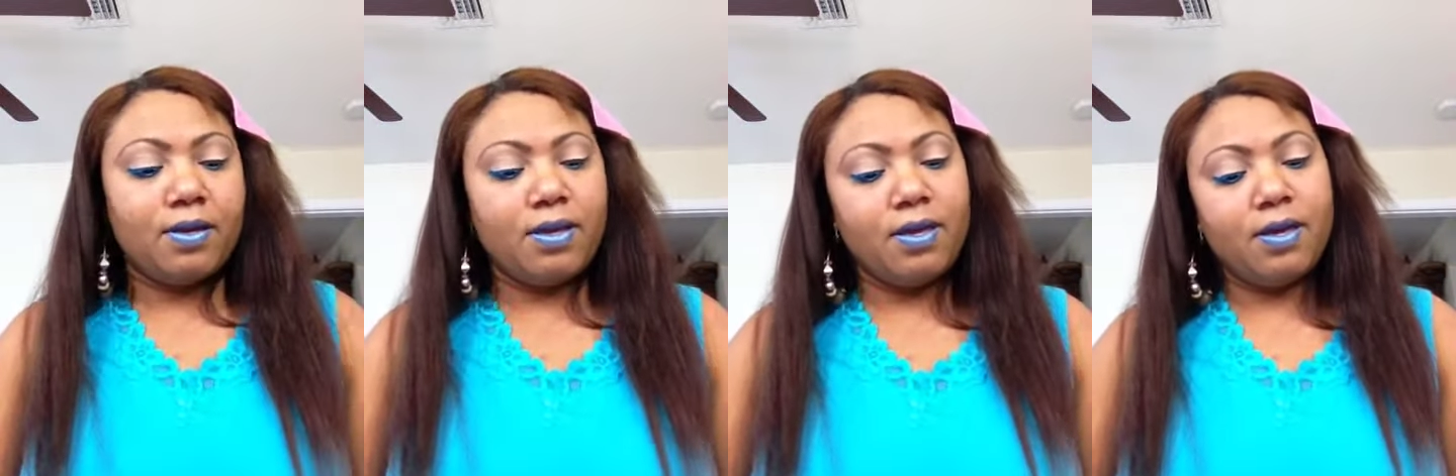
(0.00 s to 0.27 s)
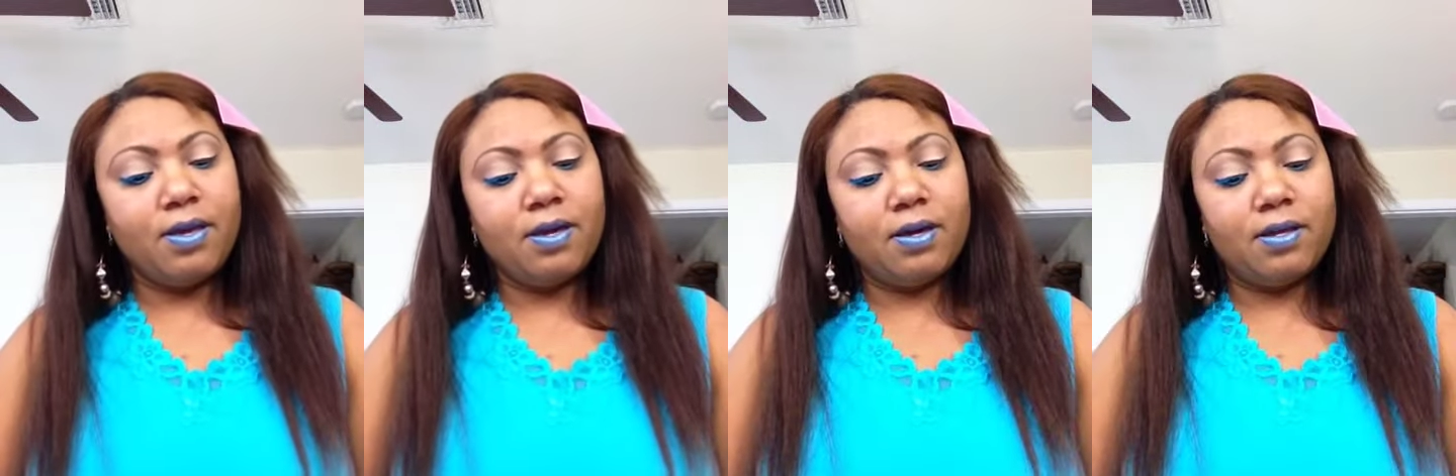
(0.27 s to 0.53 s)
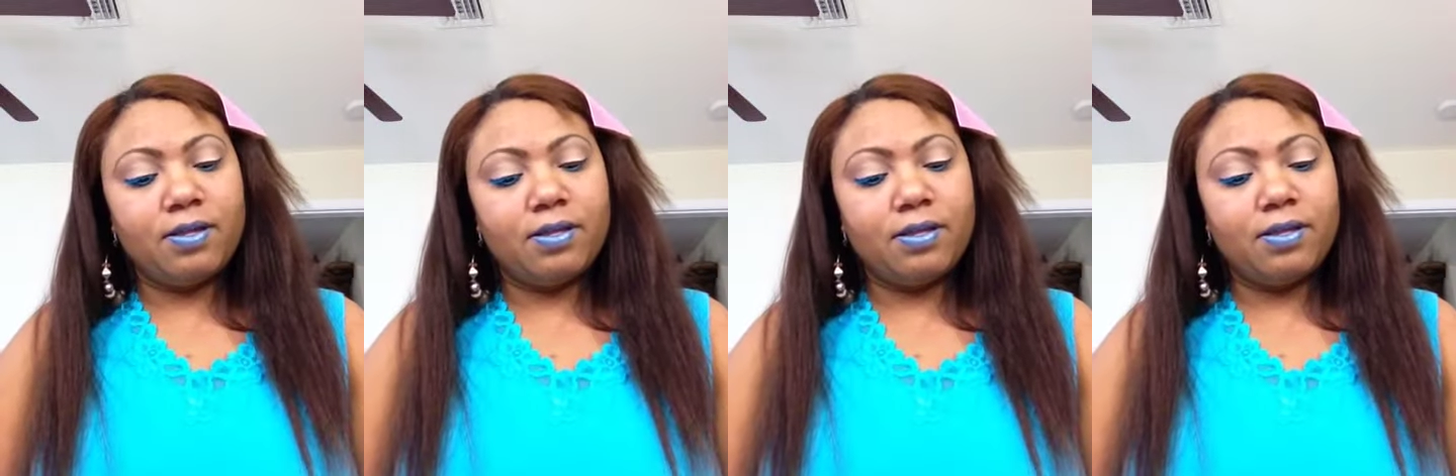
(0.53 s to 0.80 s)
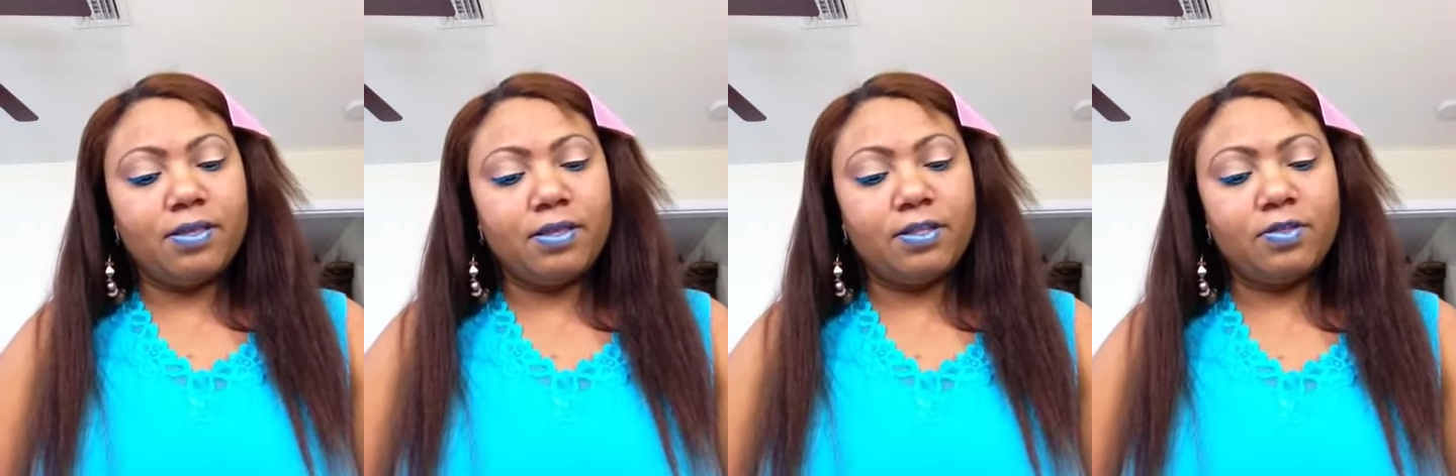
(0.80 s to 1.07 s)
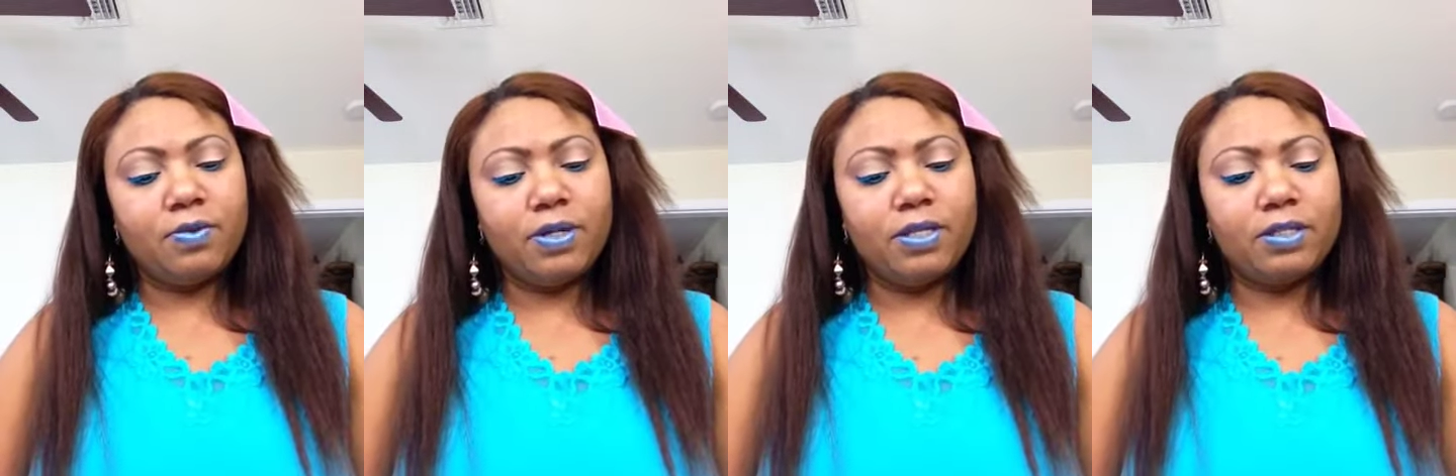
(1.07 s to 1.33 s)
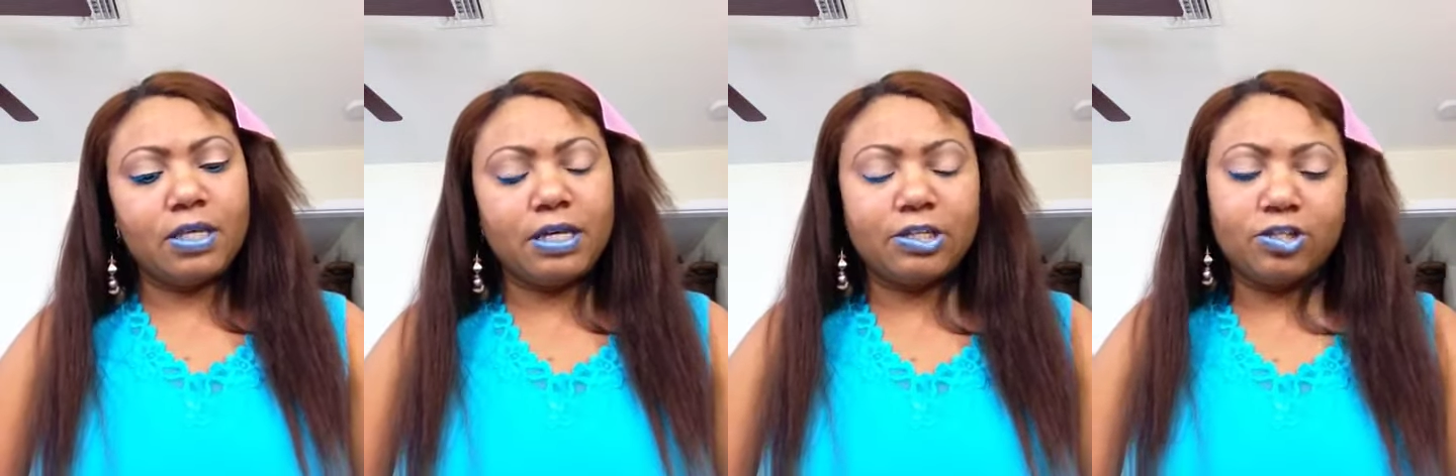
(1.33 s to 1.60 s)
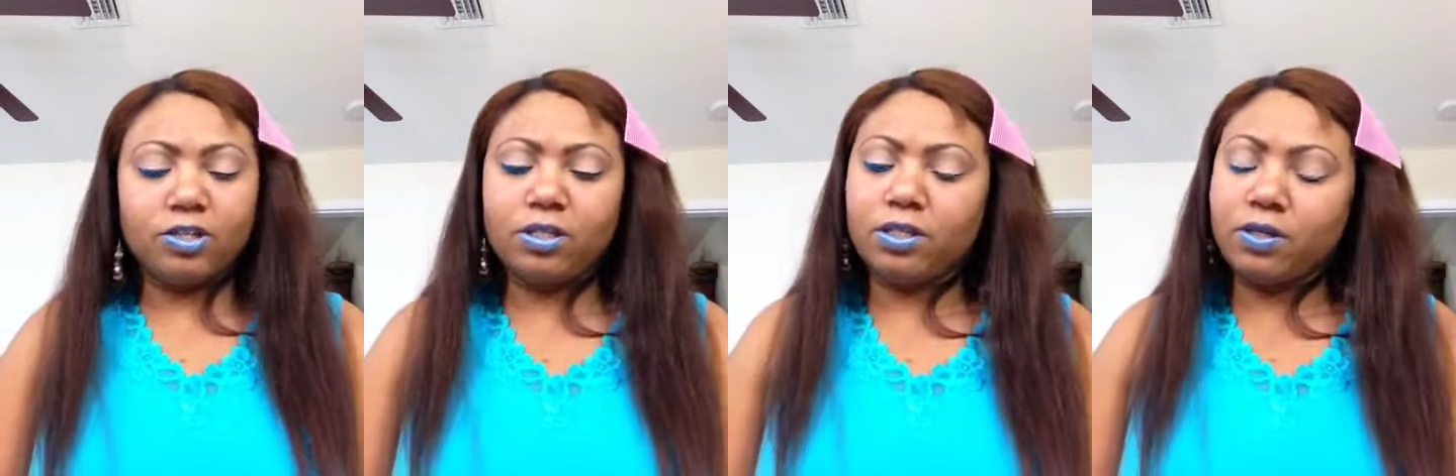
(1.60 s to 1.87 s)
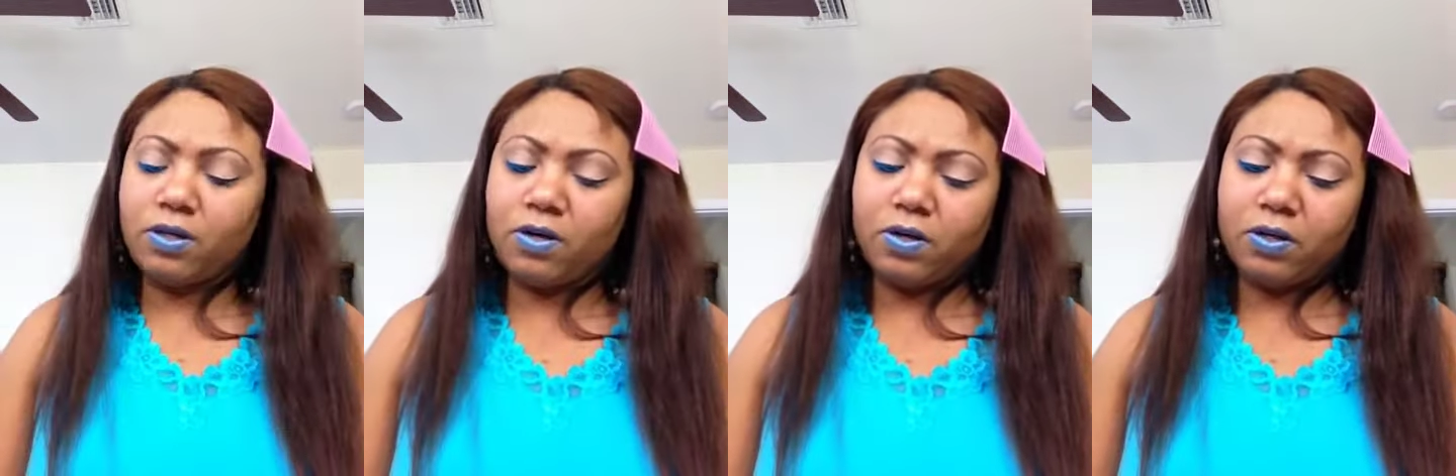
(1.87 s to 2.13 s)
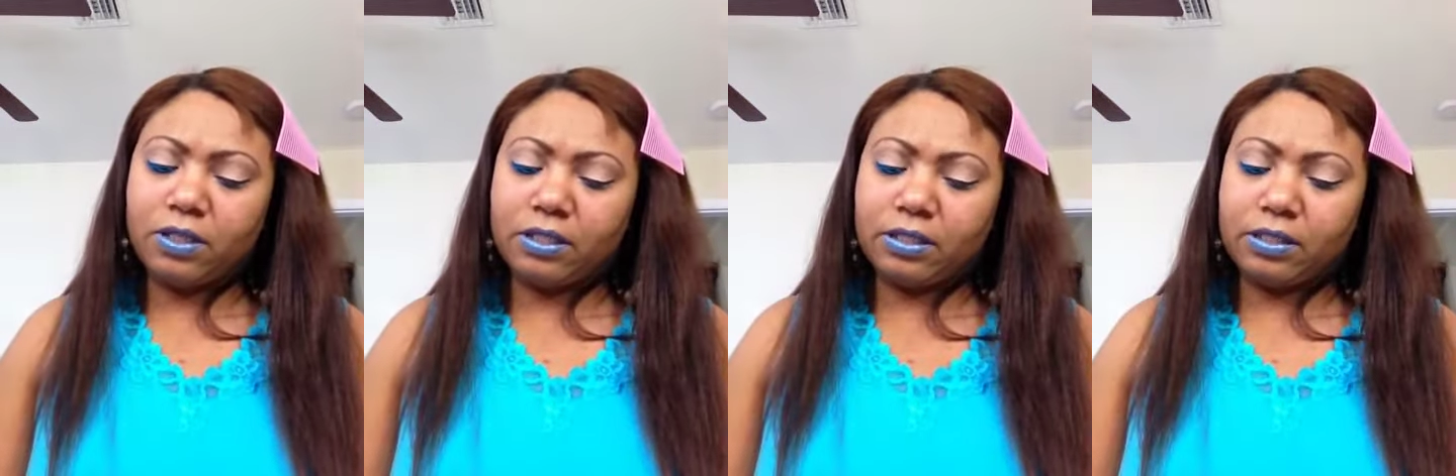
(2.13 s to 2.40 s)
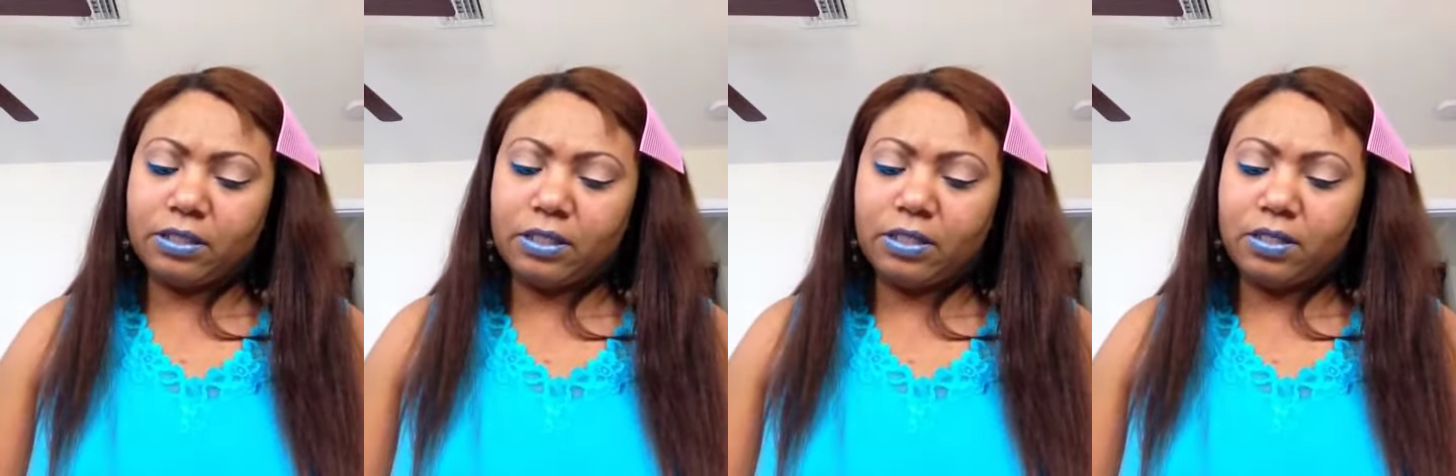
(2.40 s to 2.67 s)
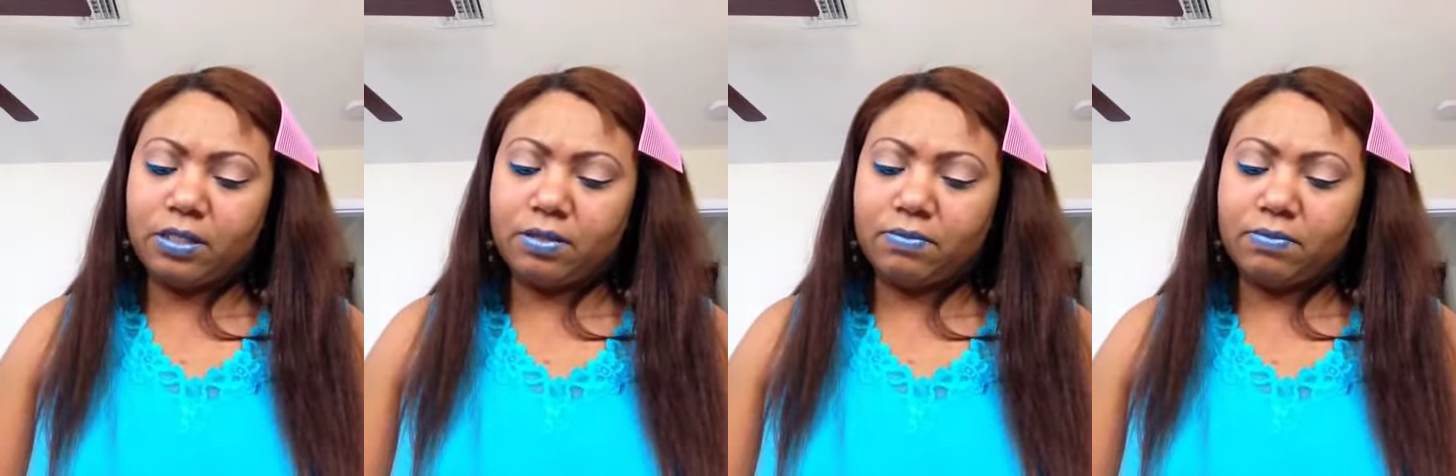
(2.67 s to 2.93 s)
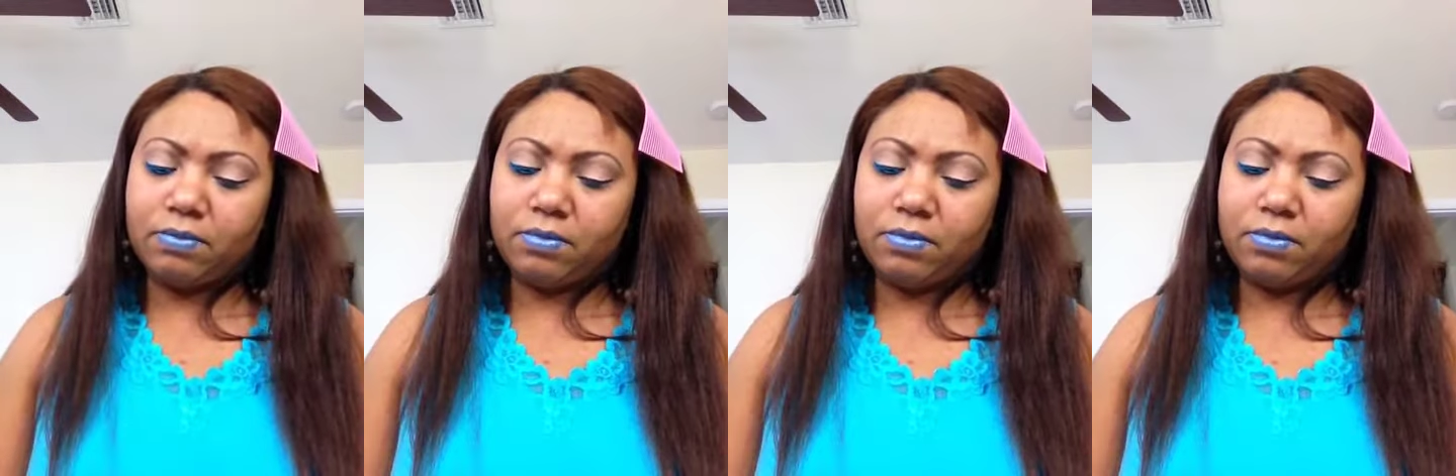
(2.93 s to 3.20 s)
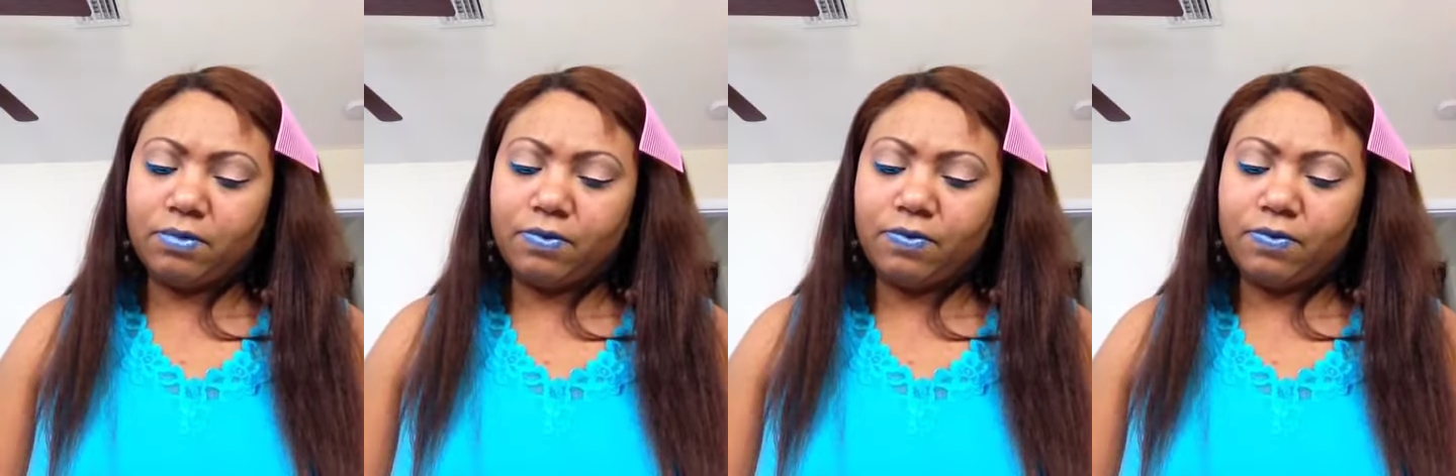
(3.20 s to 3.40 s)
And this one is actually called Kapersky?